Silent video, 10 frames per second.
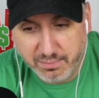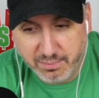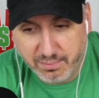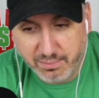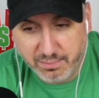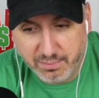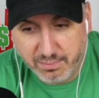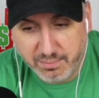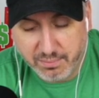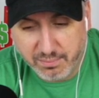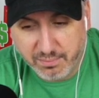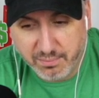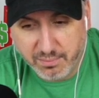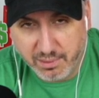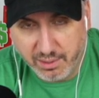
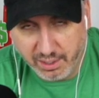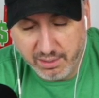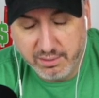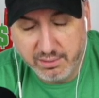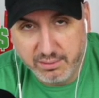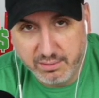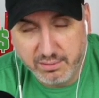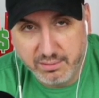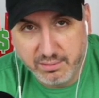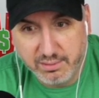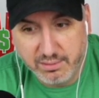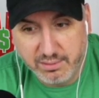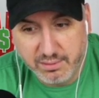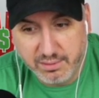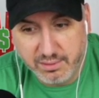
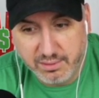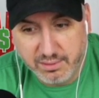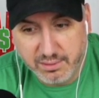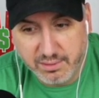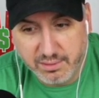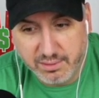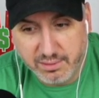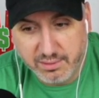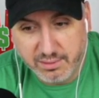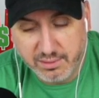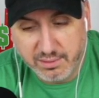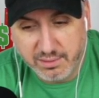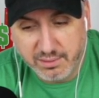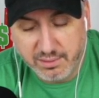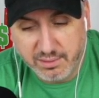
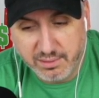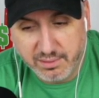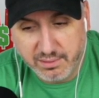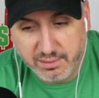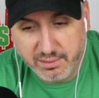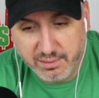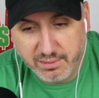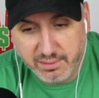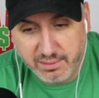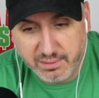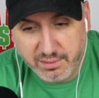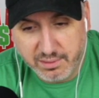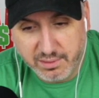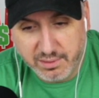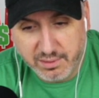
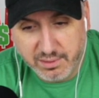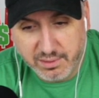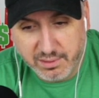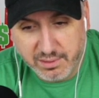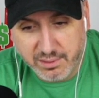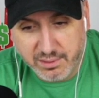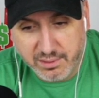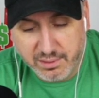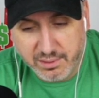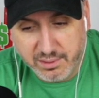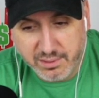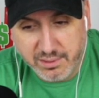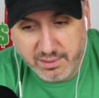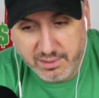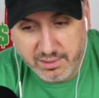
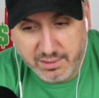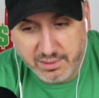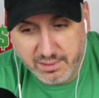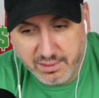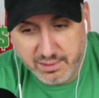(not speaking)